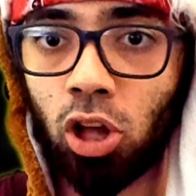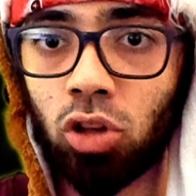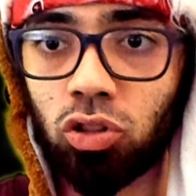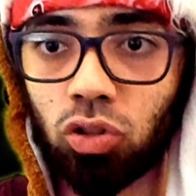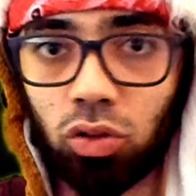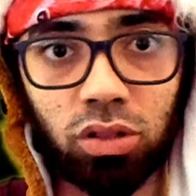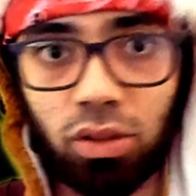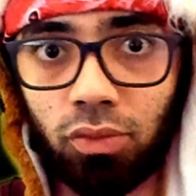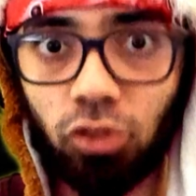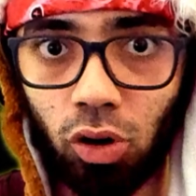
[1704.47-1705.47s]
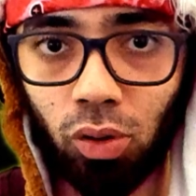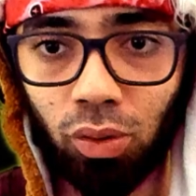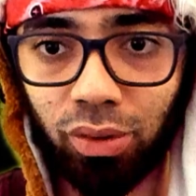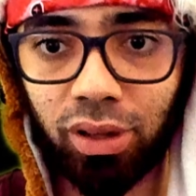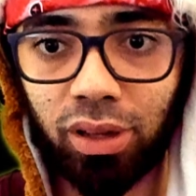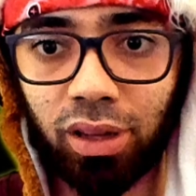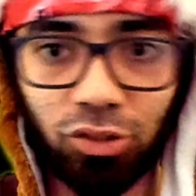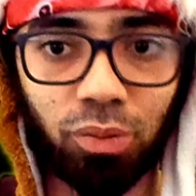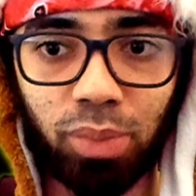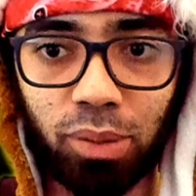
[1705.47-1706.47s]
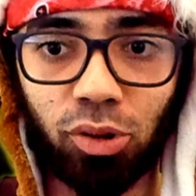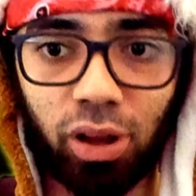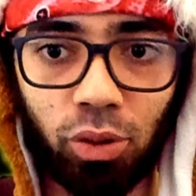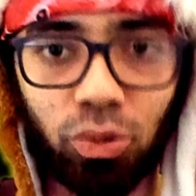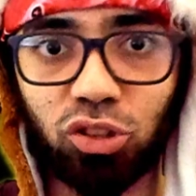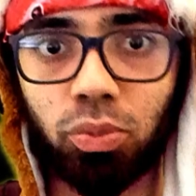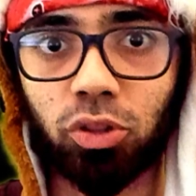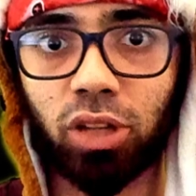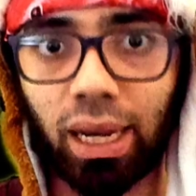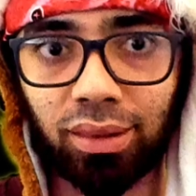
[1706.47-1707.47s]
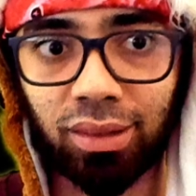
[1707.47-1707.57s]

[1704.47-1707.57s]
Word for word: so it doesn't fall into the people he wants to protect